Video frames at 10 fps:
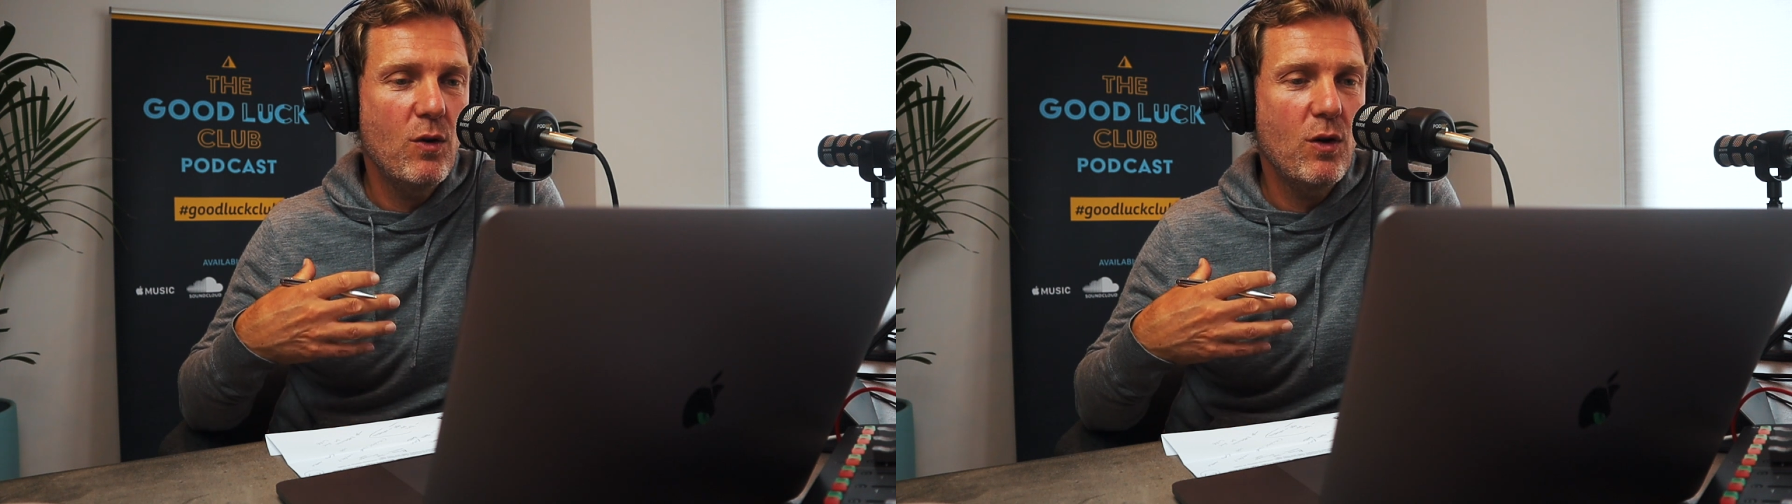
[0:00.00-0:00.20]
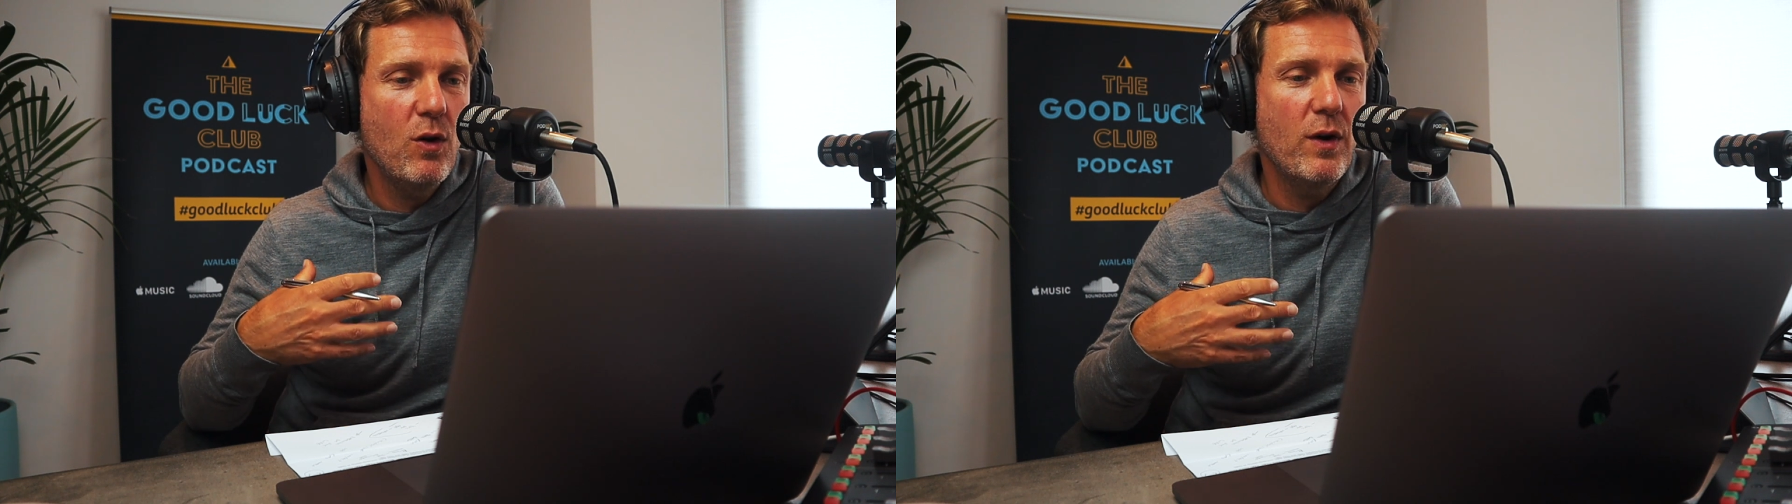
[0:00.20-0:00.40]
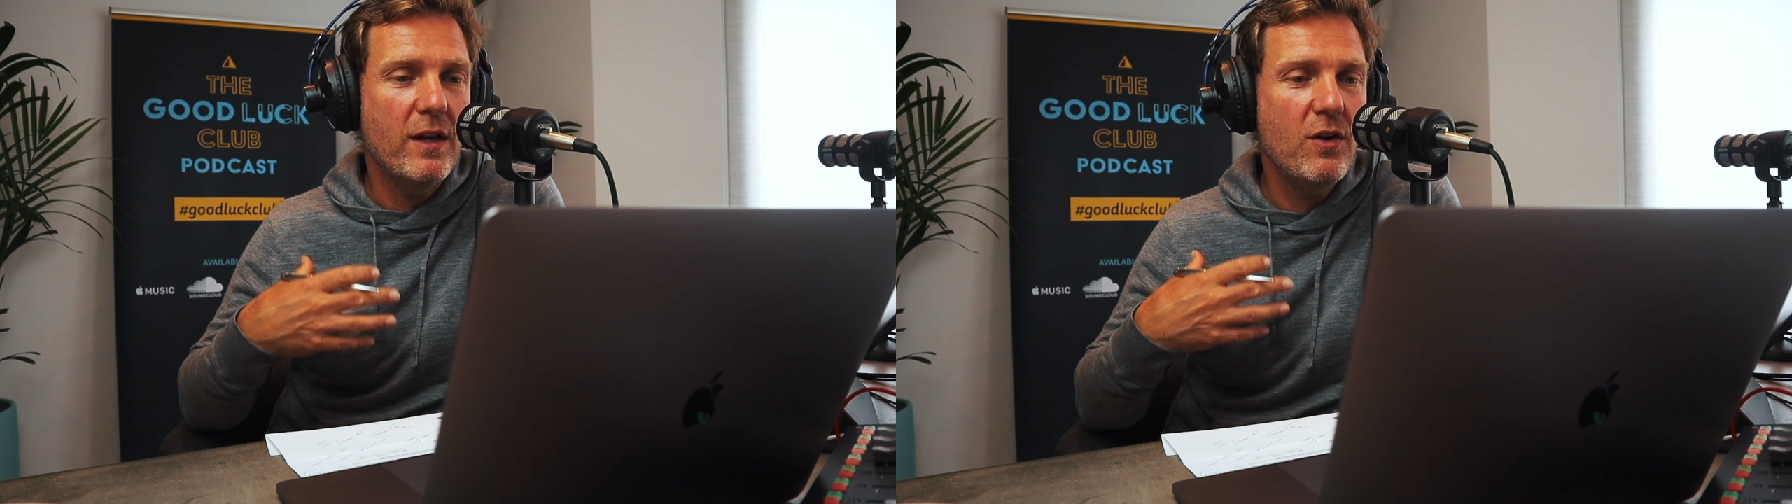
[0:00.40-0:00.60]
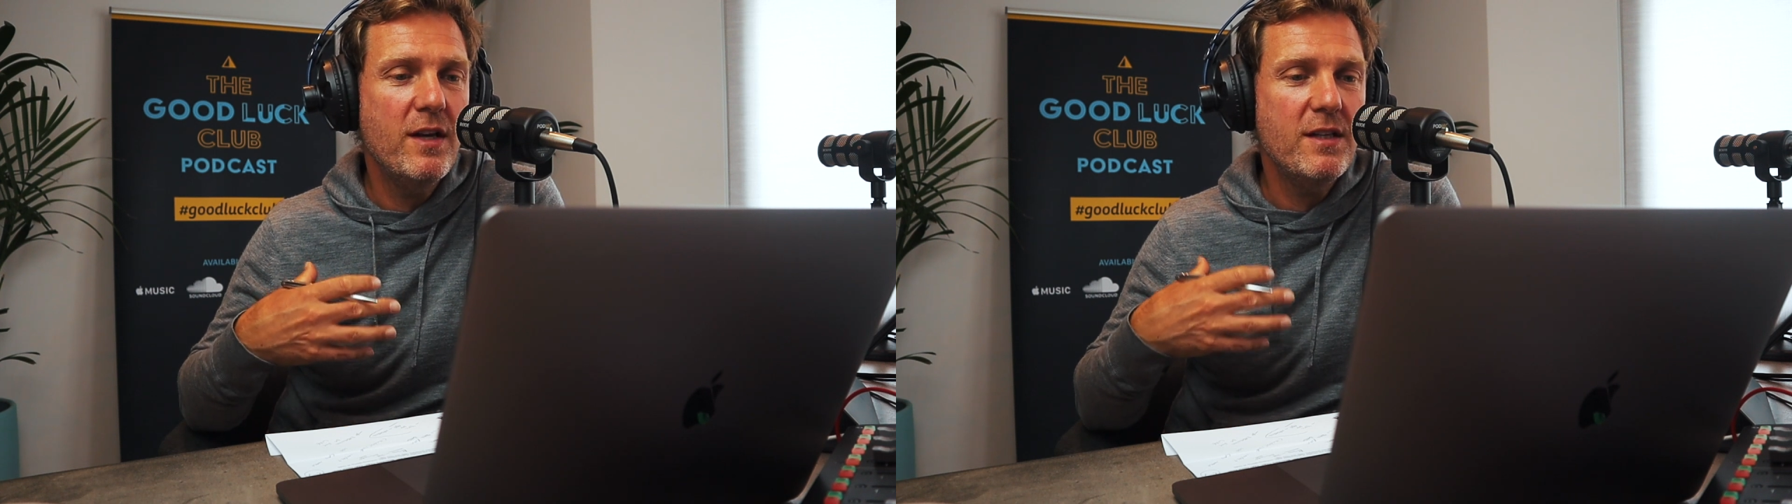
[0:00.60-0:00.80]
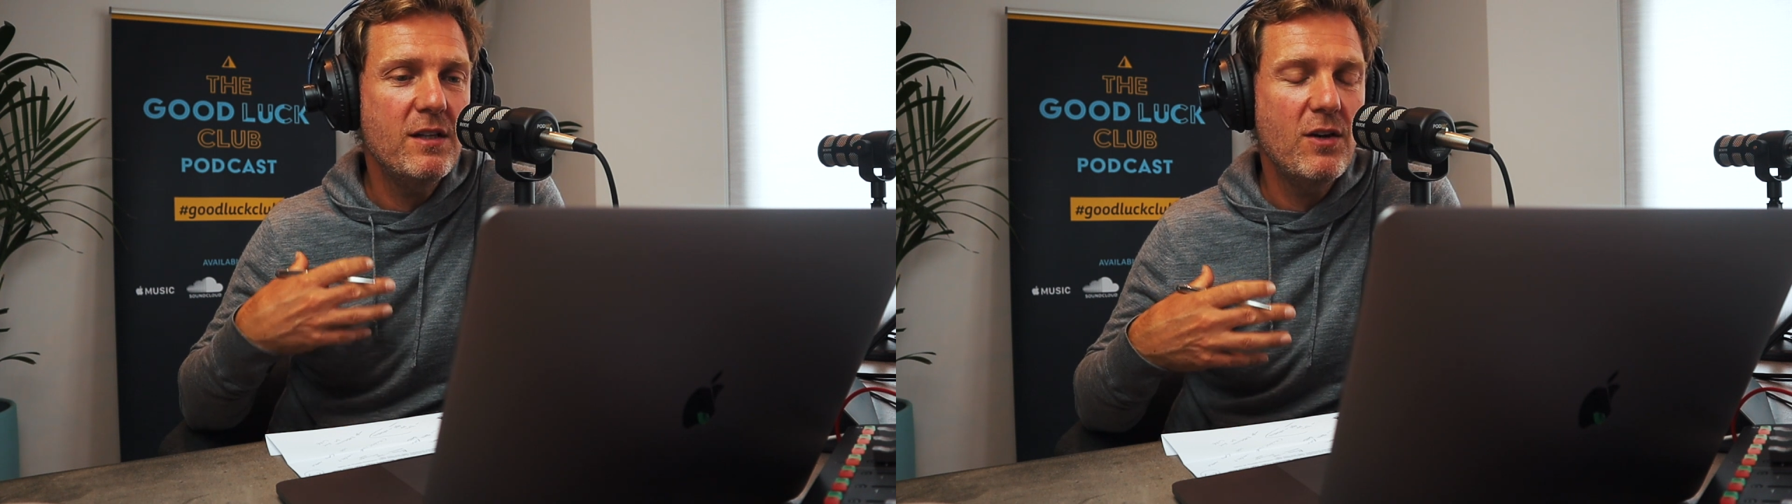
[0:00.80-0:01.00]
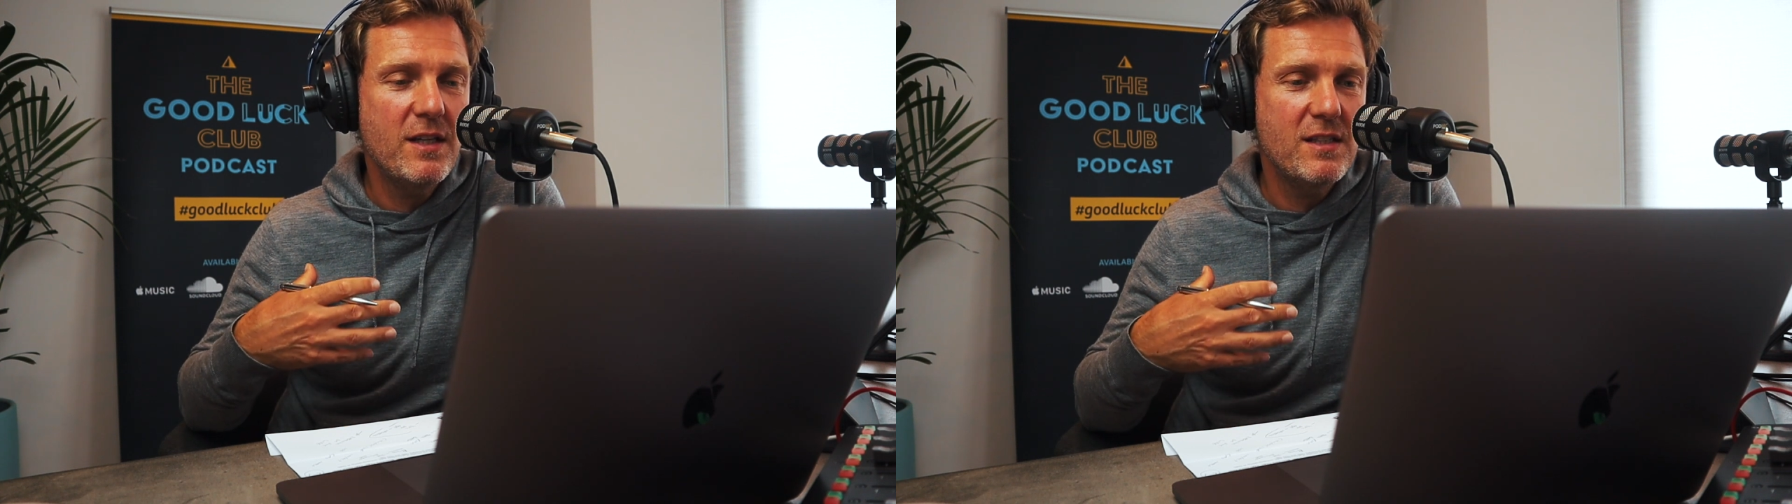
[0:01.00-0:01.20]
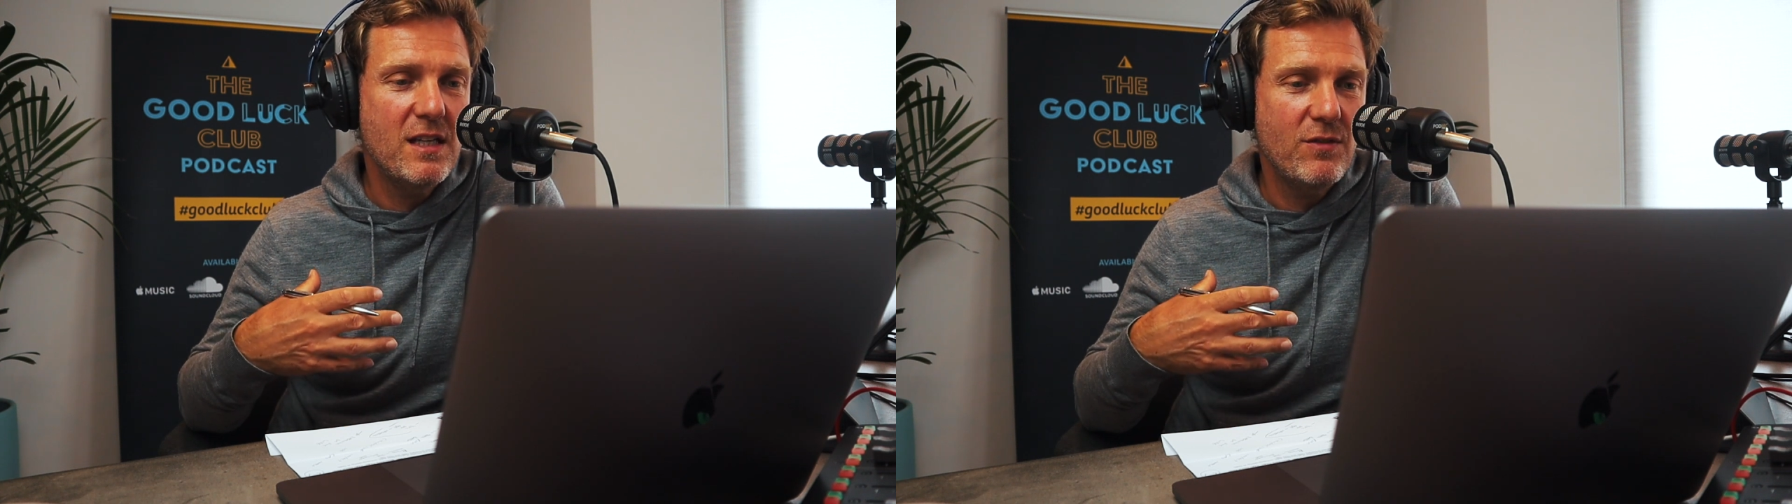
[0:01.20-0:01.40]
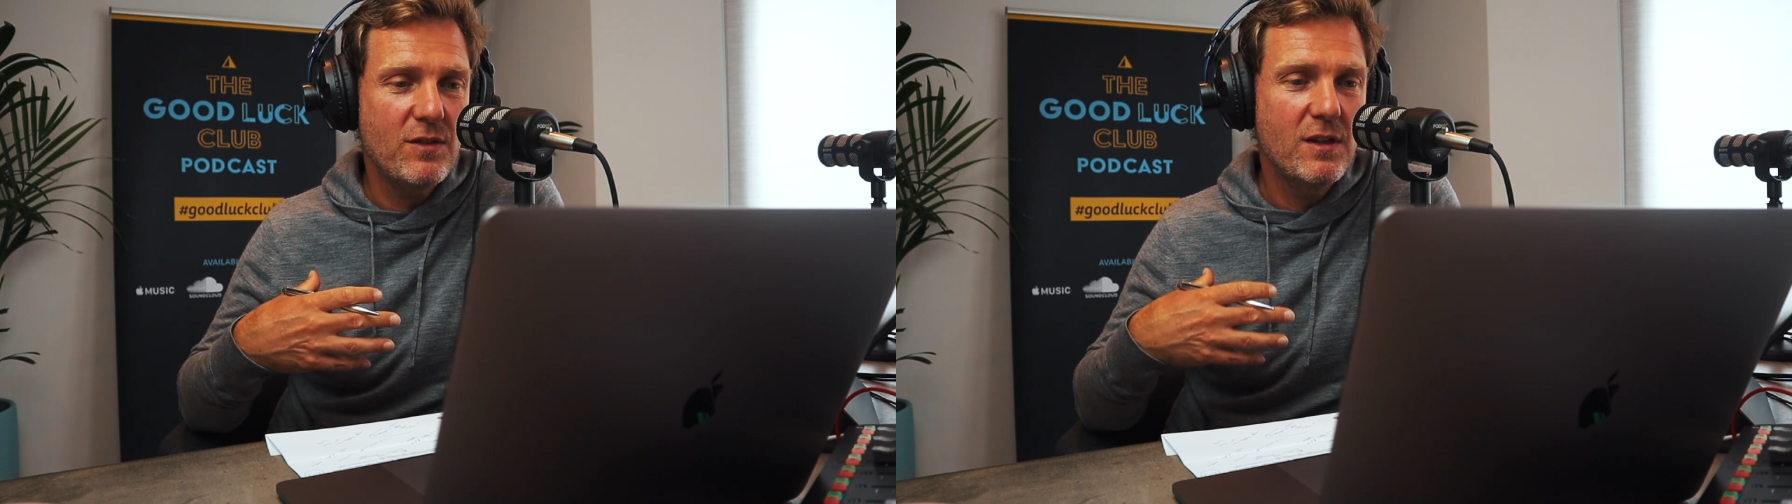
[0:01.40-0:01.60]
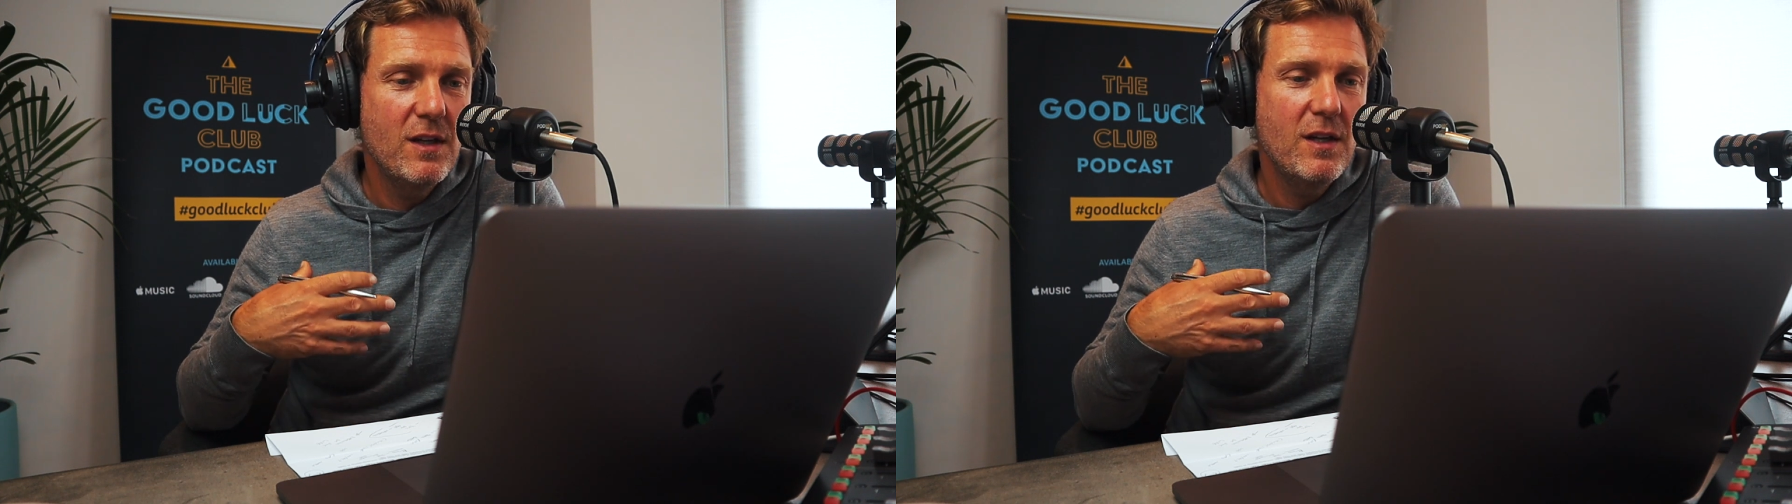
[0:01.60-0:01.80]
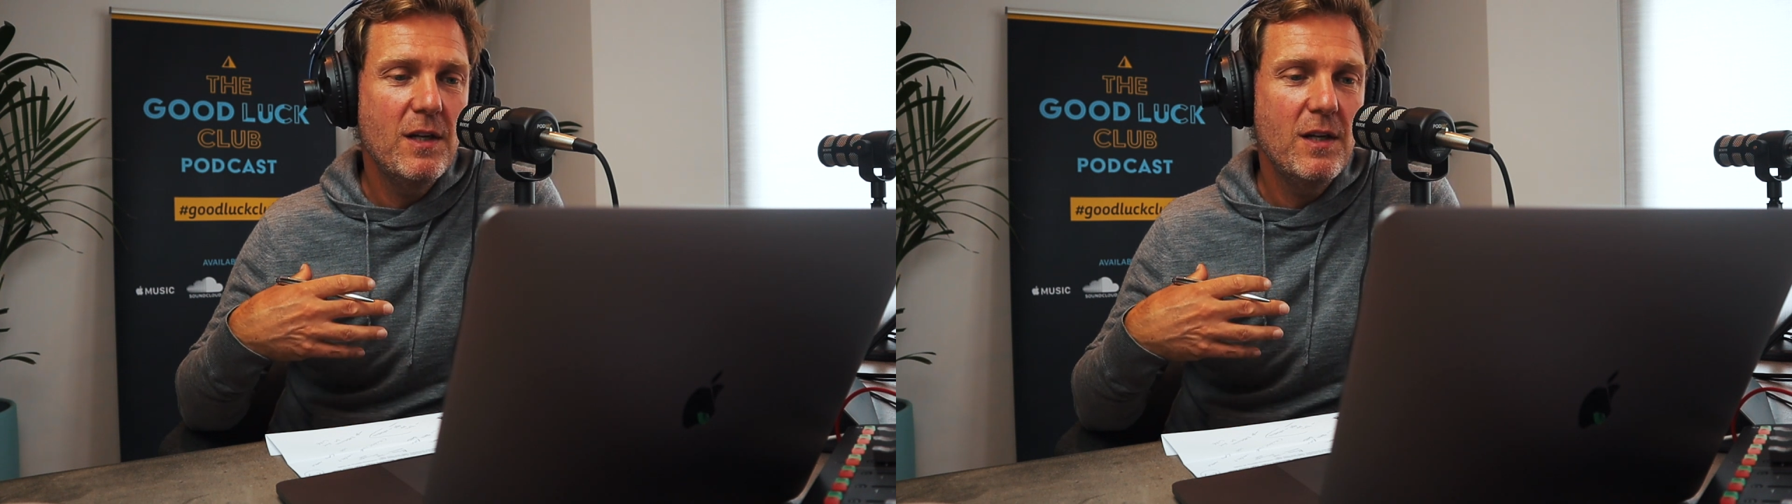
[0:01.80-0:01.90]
Hong Kong in 1997,